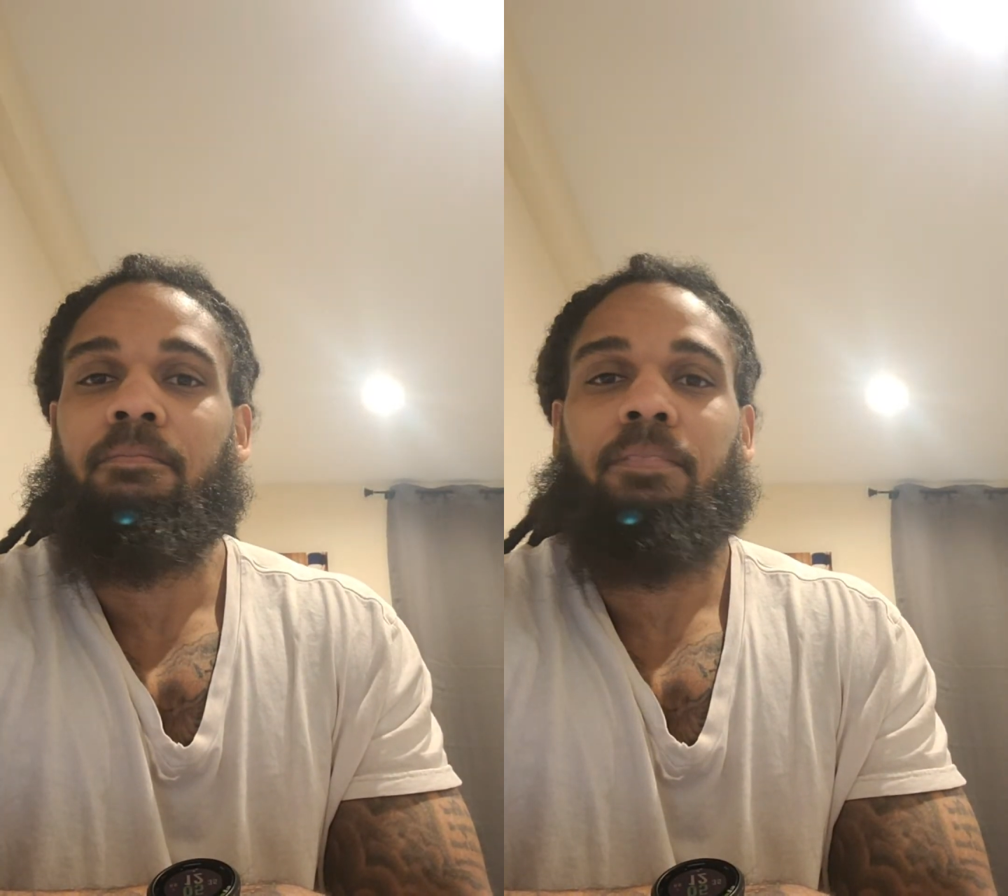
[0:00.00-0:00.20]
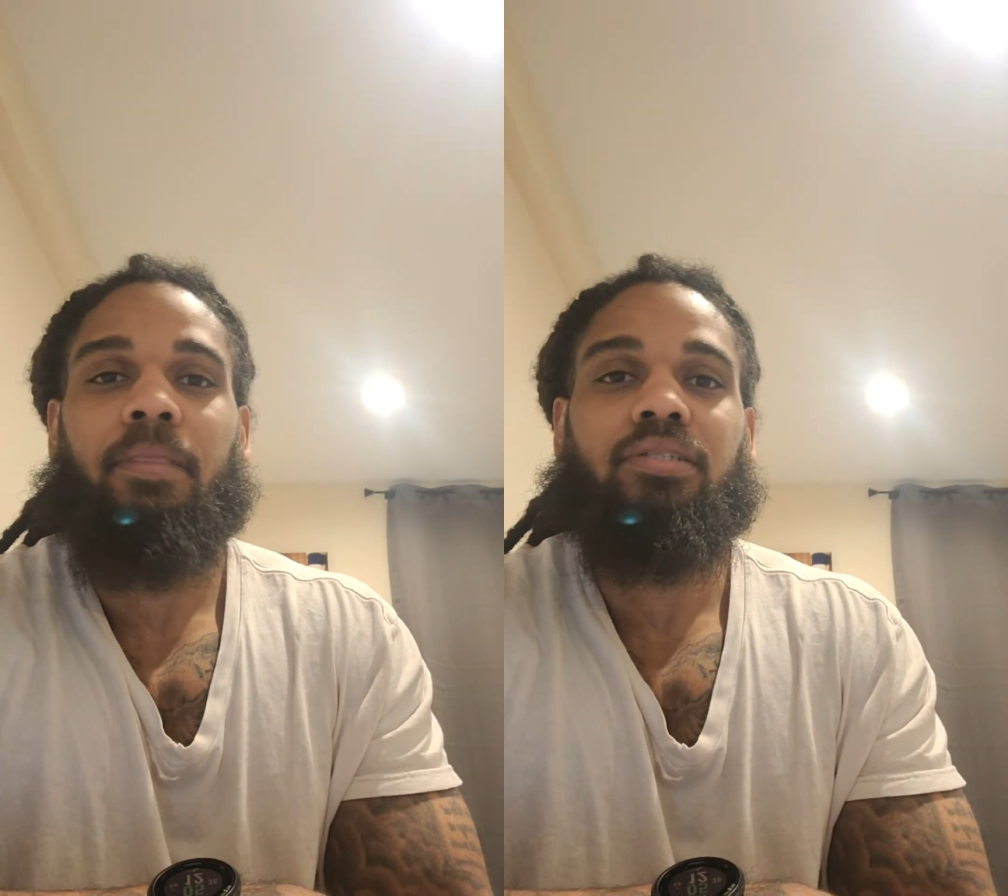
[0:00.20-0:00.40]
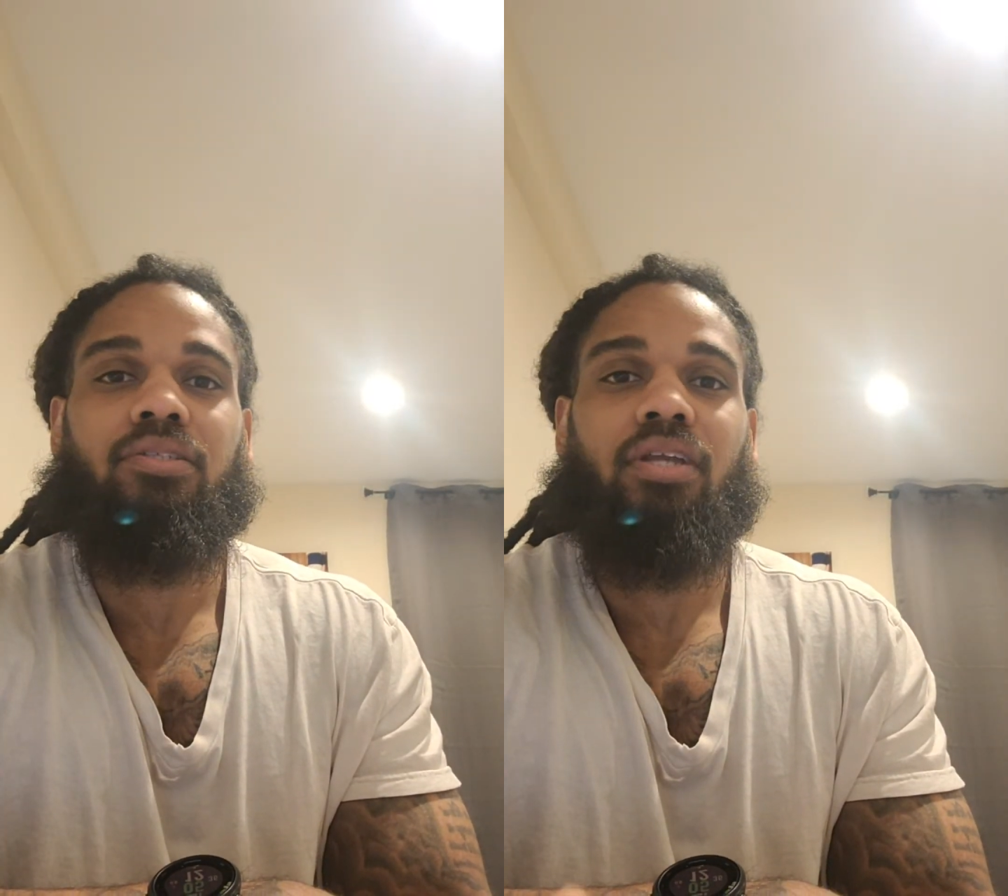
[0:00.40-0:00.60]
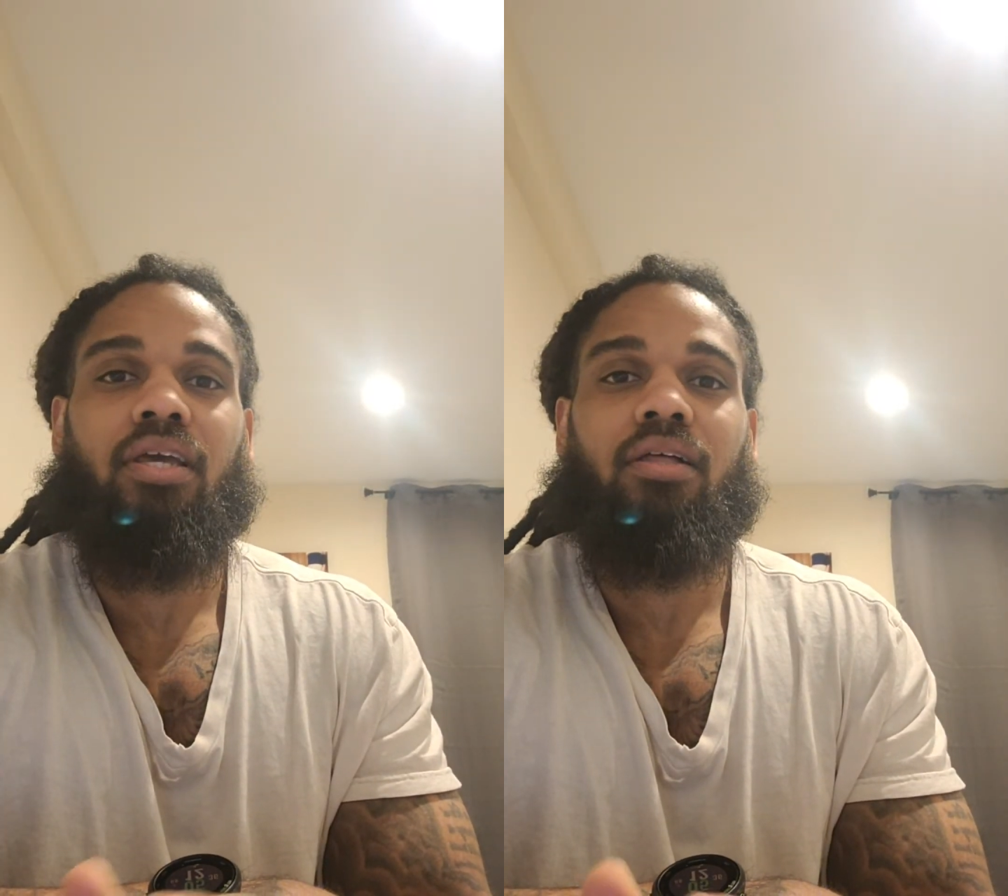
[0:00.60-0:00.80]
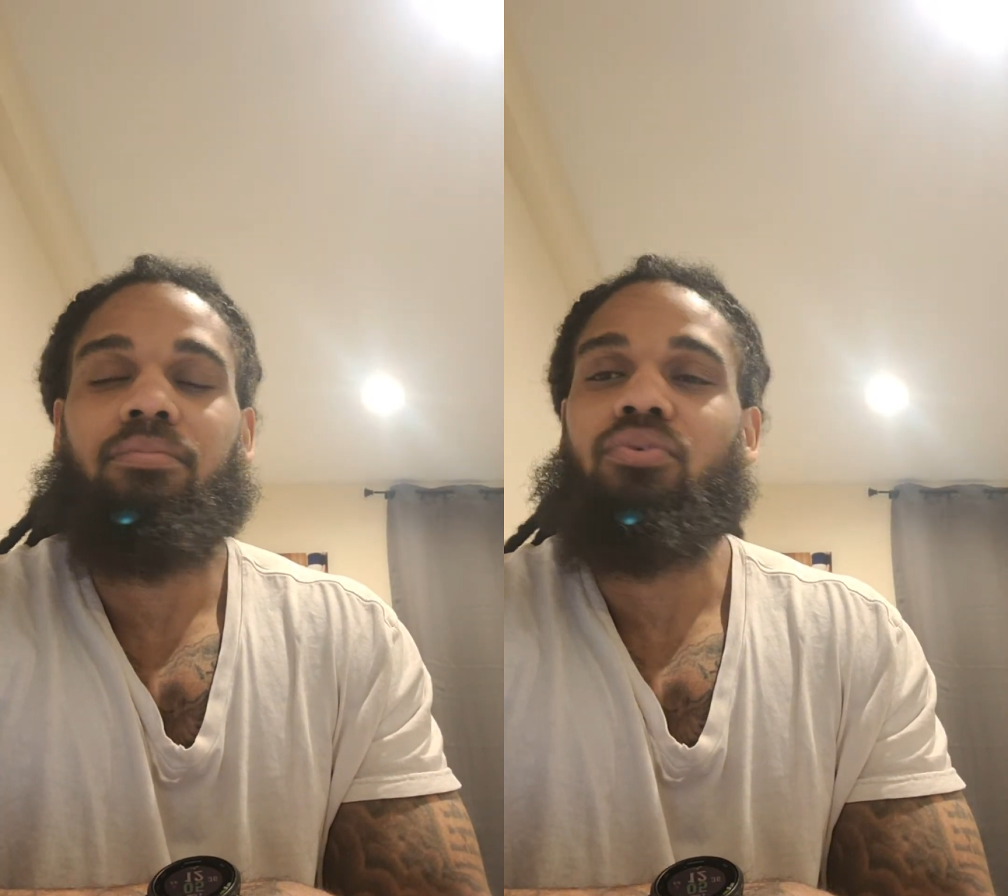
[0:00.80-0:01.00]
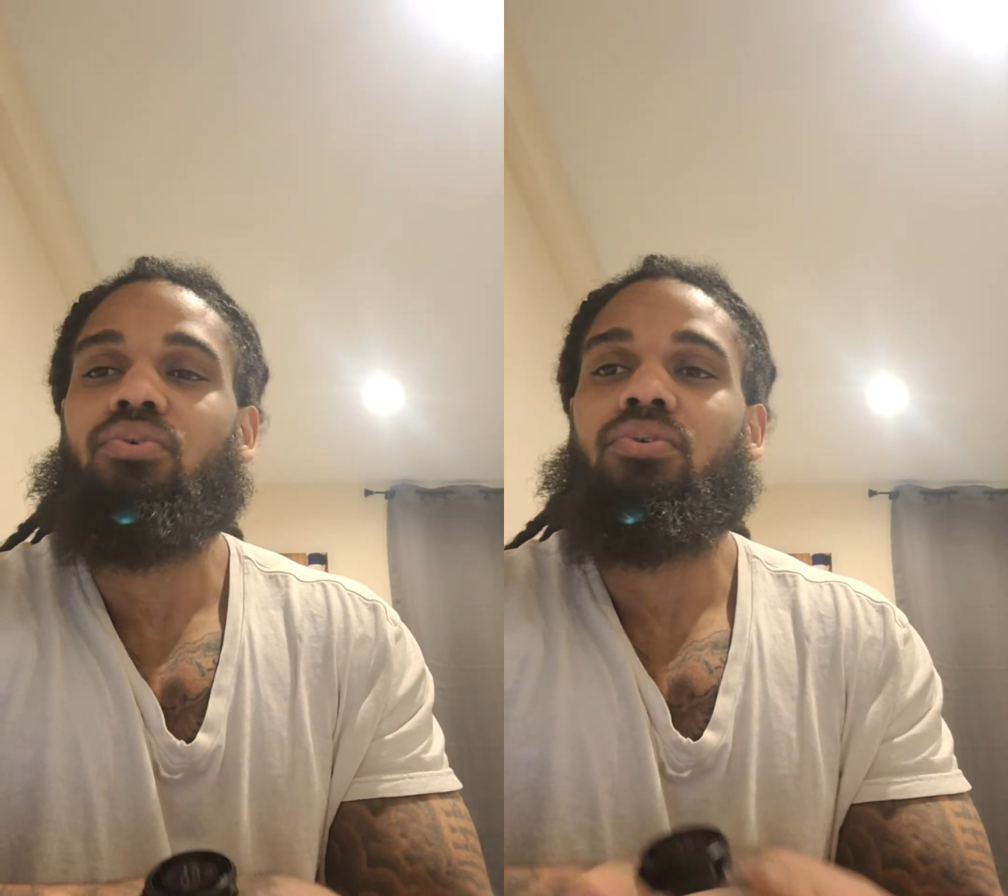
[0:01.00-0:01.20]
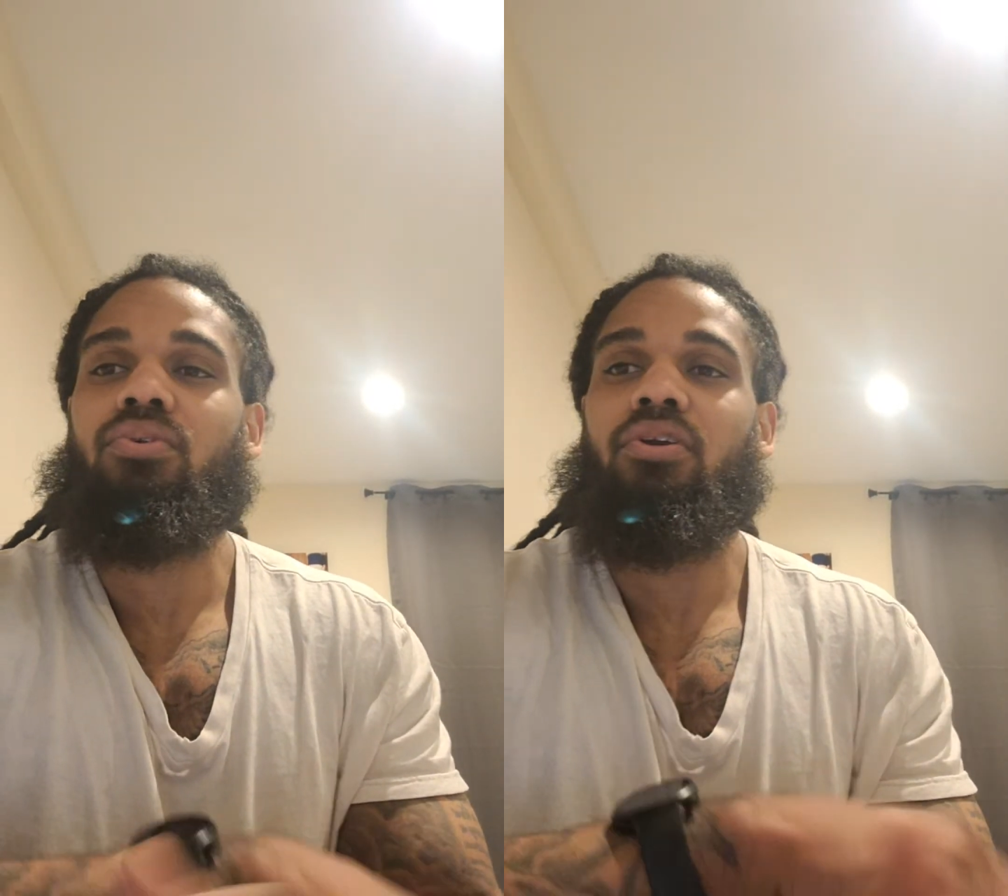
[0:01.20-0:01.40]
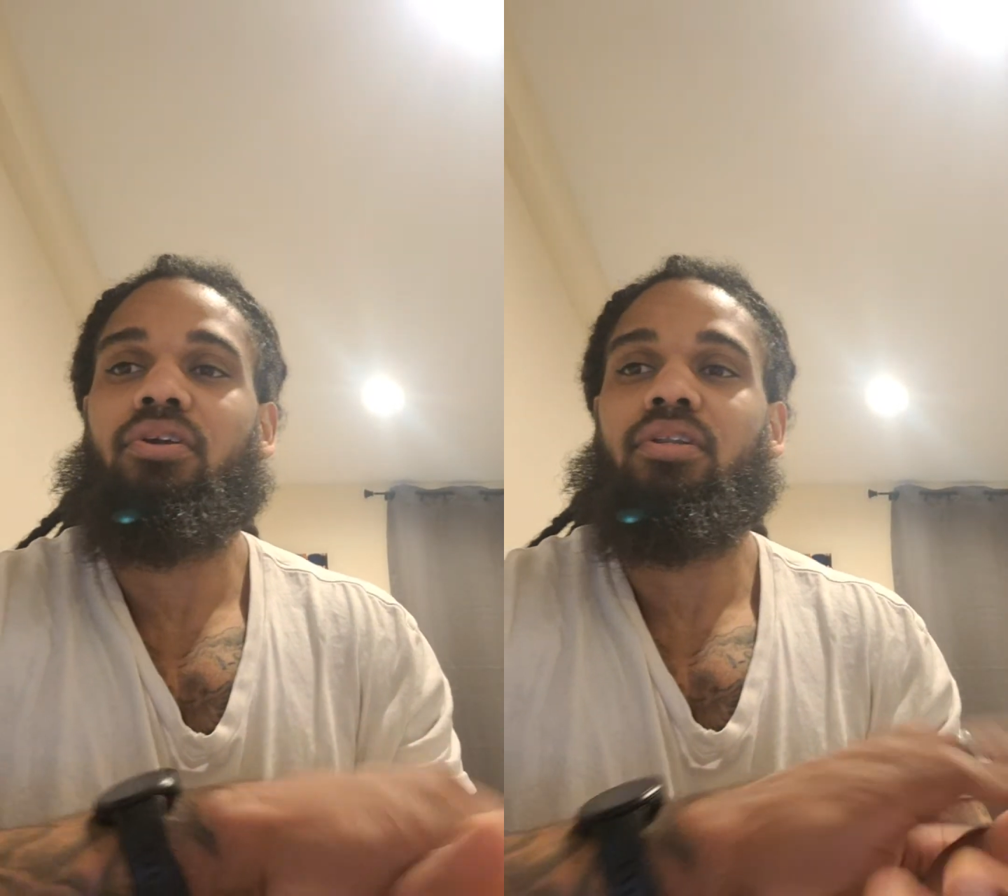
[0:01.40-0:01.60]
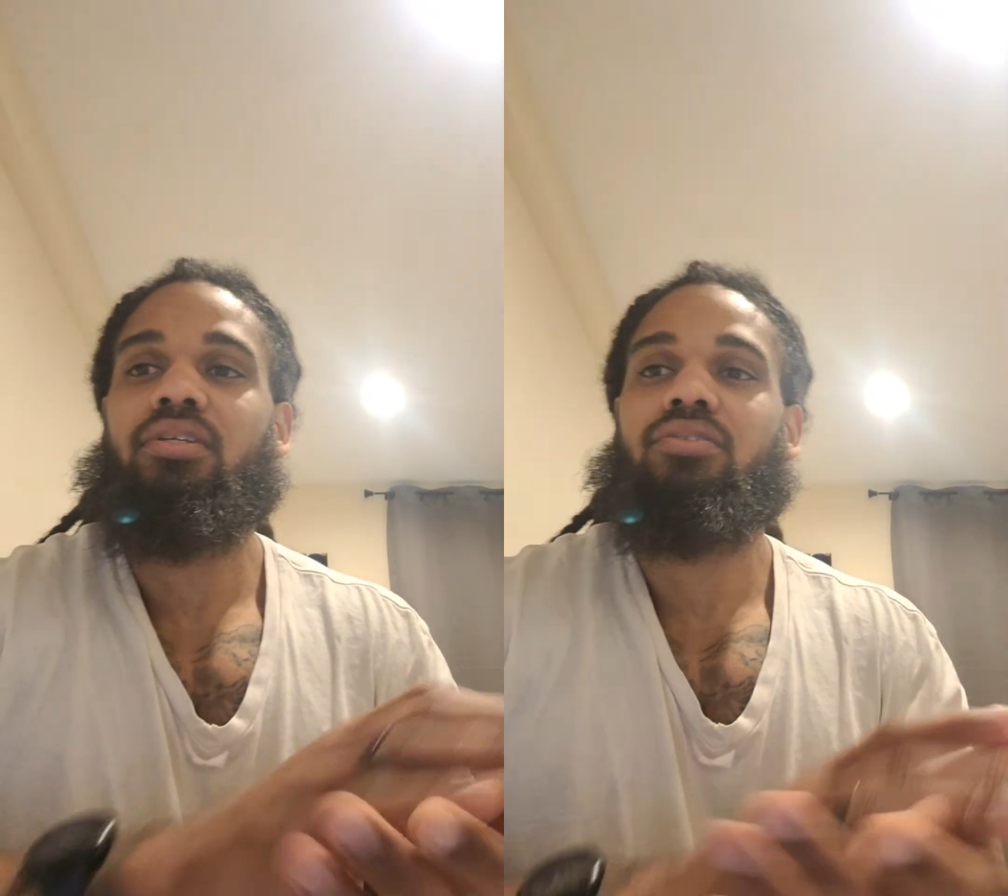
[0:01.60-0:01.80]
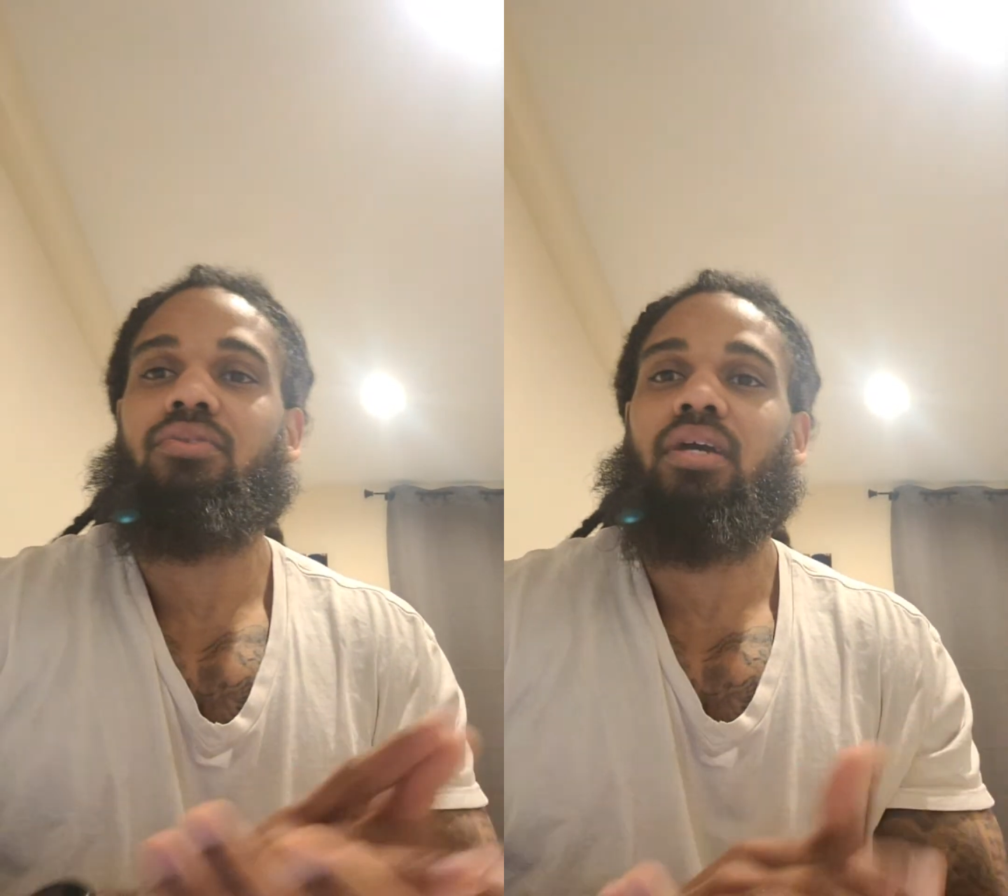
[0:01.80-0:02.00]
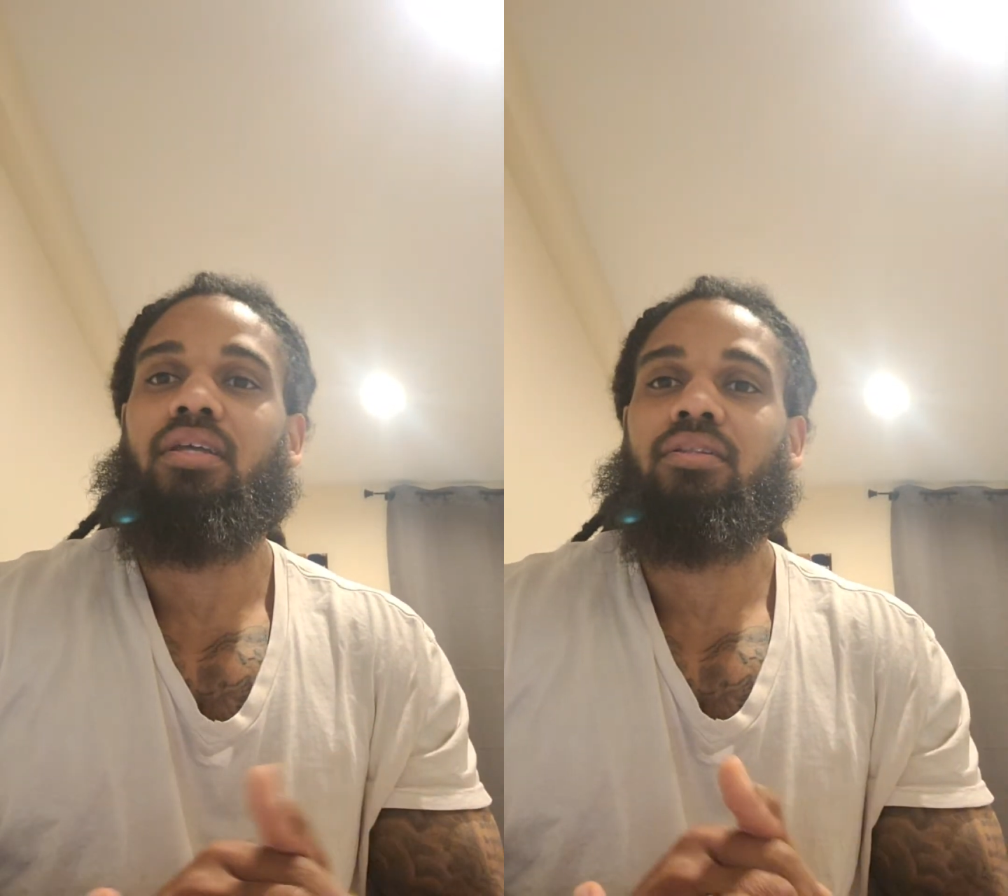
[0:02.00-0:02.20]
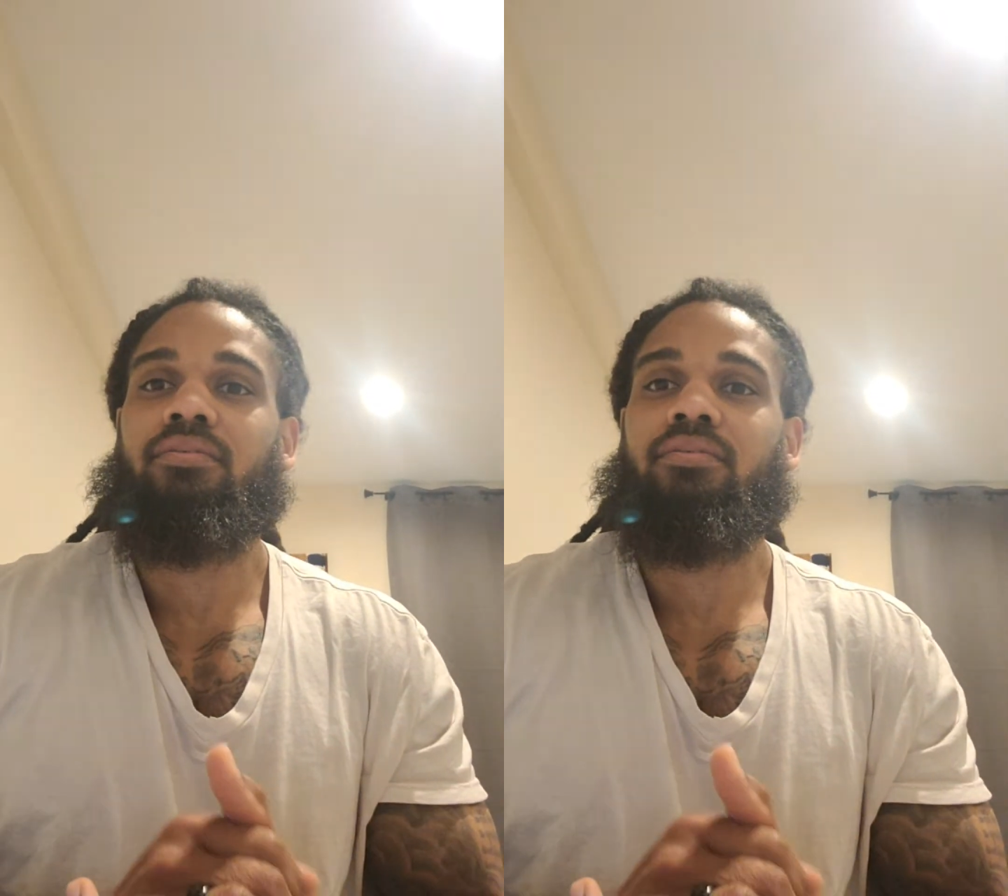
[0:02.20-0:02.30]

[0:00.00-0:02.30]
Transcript: That's going to help you learn this, right?